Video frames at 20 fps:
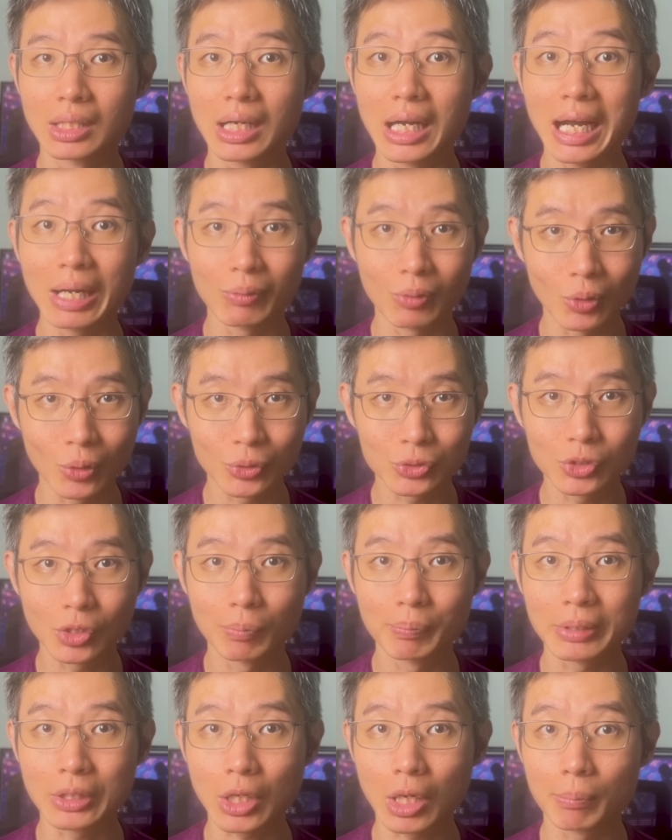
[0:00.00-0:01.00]
I will also
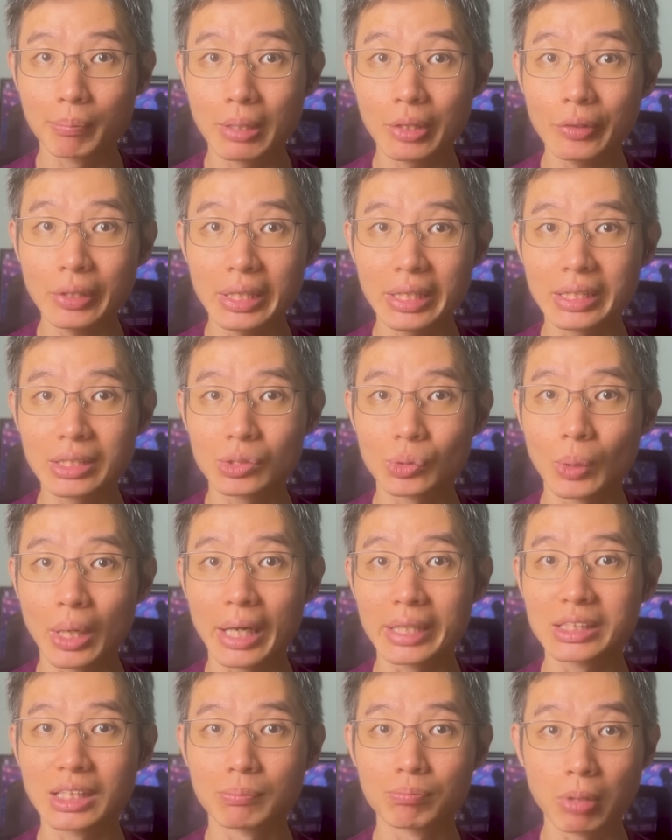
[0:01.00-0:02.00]
be comparing it to
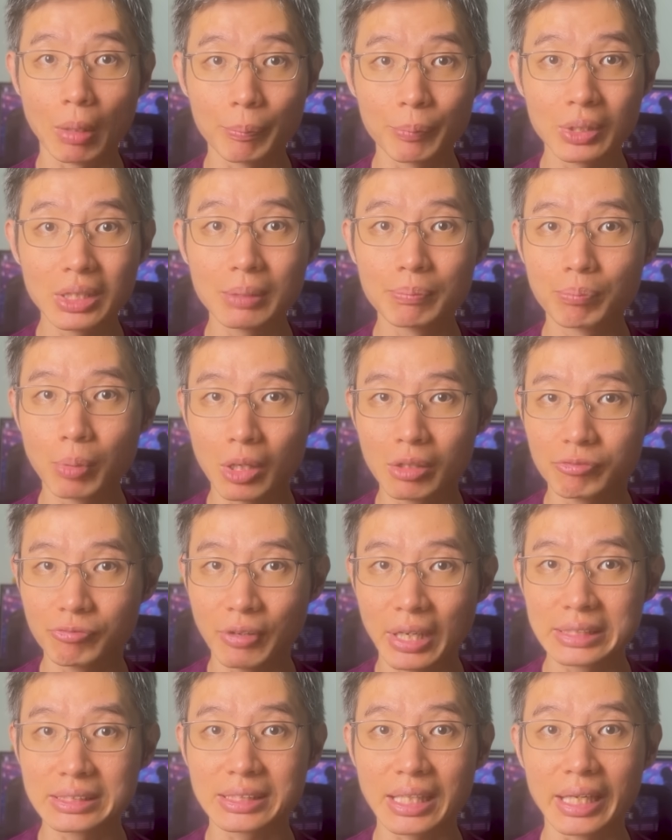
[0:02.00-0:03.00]
other popular bond
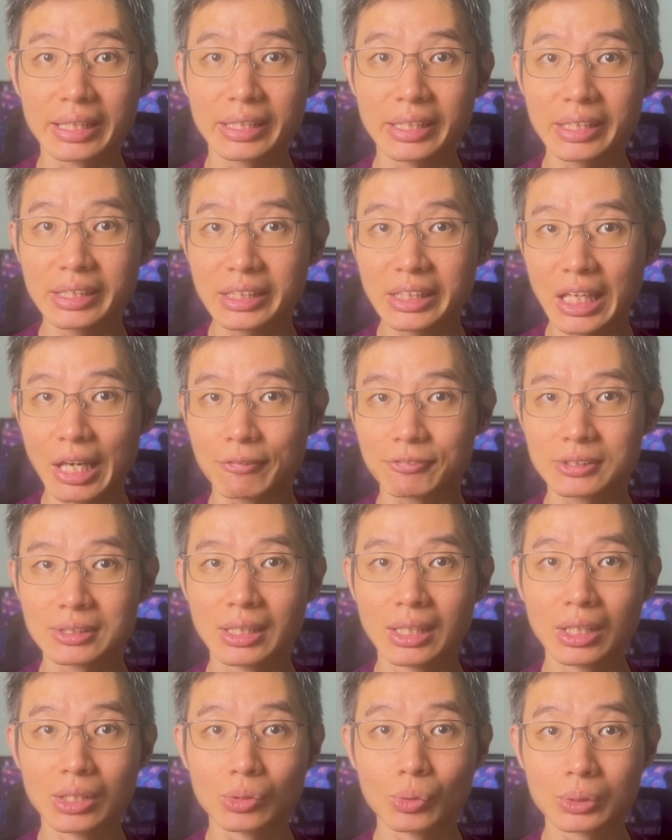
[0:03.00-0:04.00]
funds and ETFs
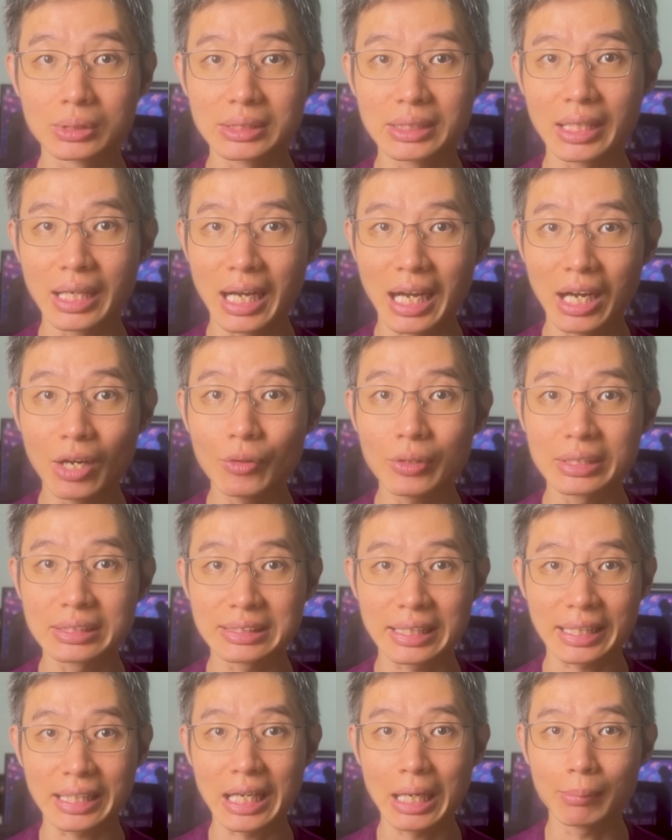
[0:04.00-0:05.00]
to see how it
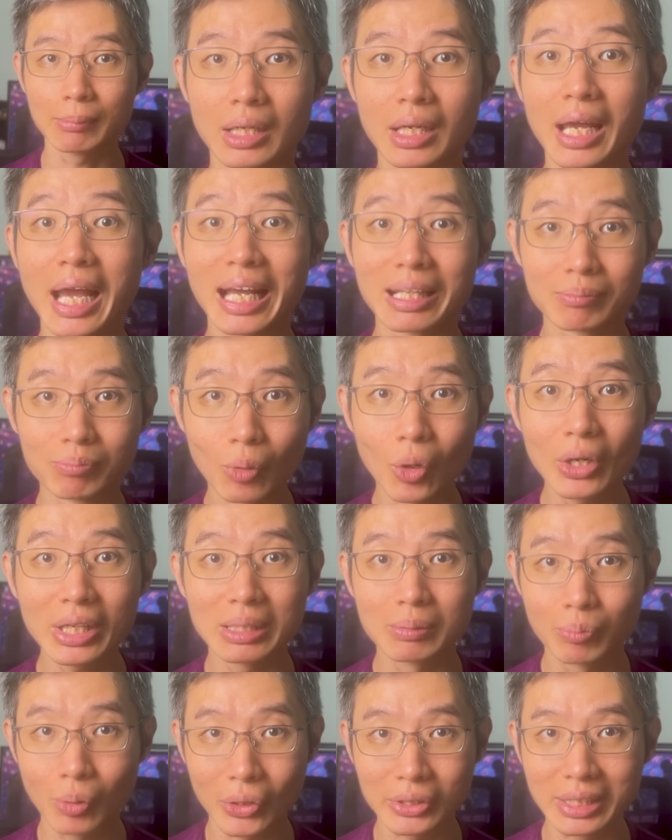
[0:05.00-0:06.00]
stacks up, and more
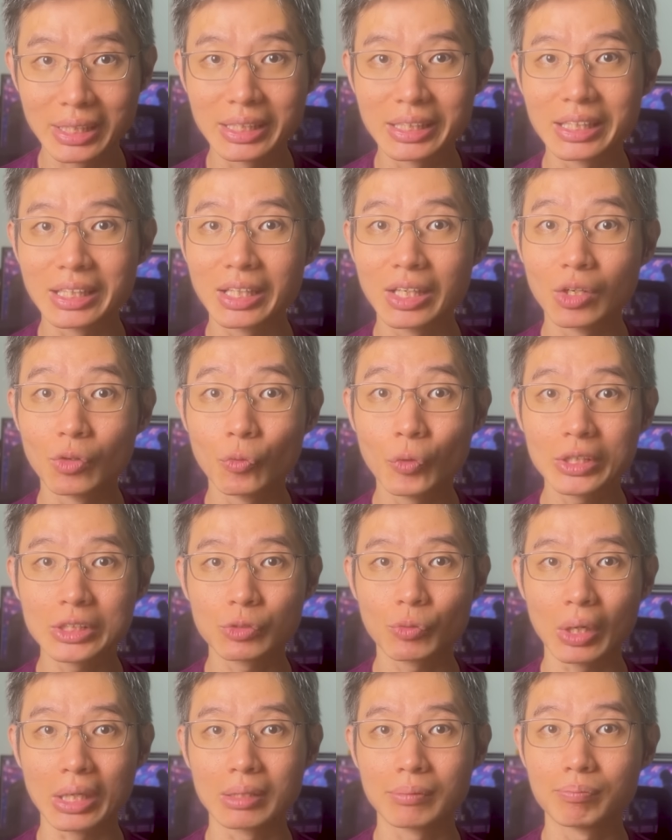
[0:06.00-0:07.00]
importantly, which
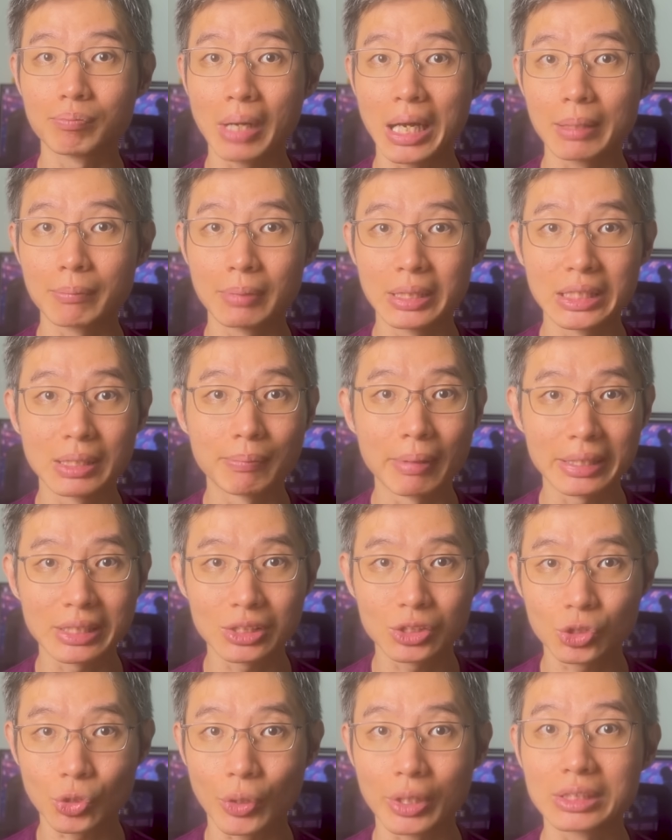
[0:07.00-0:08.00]
one might be the better
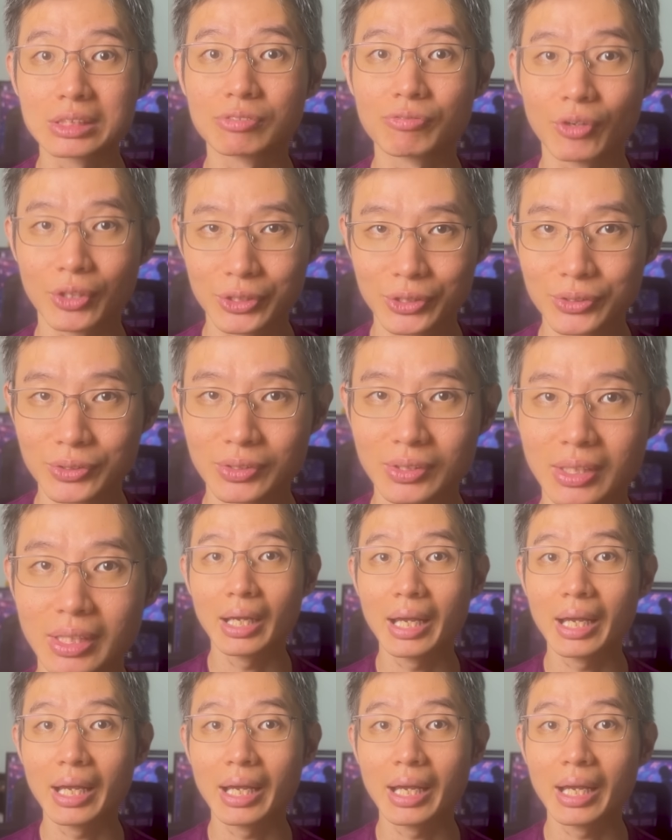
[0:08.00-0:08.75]
choice for you.